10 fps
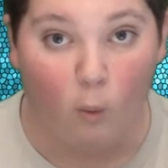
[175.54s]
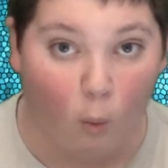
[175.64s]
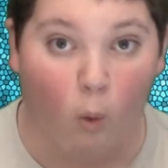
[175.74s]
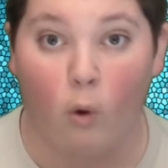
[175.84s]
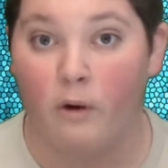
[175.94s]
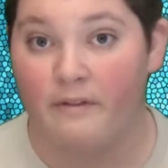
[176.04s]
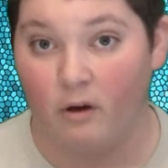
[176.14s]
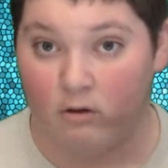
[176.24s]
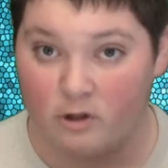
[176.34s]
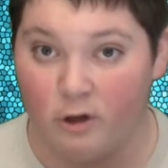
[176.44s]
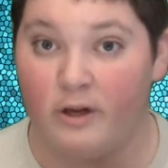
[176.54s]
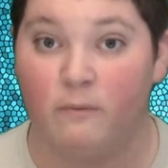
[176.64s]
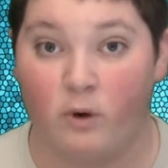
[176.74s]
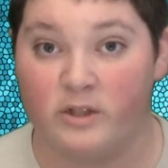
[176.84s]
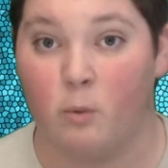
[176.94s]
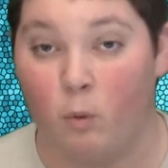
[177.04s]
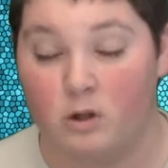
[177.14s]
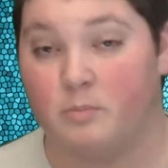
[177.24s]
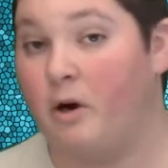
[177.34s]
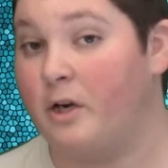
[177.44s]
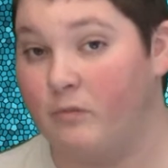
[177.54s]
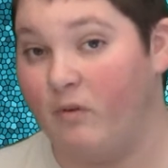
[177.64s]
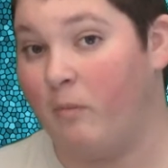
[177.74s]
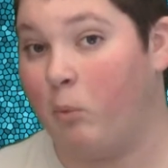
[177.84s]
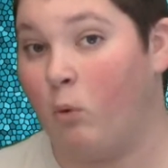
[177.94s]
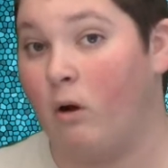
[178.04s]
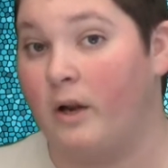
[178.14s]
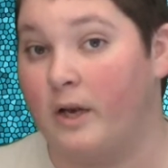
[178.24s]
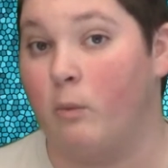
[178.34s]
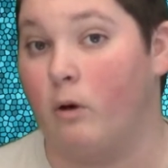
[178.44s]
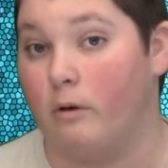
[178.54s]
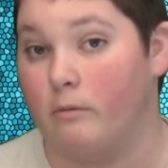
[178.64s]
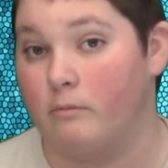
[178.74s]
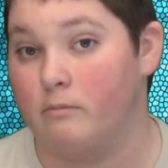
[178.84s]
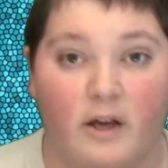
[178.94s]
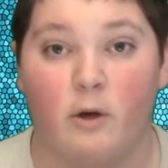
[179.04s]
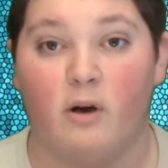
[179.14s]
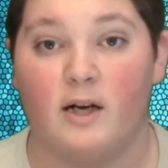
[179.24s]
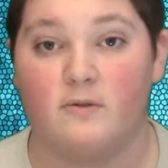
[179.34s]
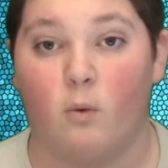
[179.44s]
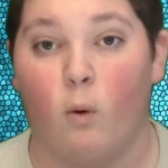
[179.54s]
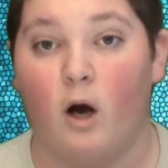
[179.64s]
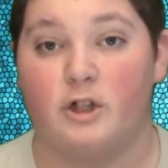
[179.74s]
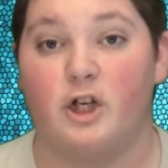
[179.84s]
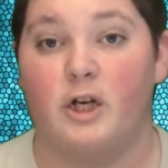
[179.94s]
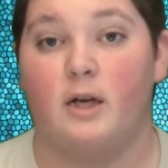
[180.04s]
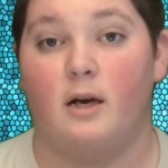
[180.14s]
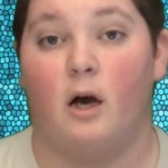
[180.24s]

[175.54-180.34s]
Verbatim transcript: Or the alternative, what is the worst prank you've ever pulled on anyone? Thank you guys for watching.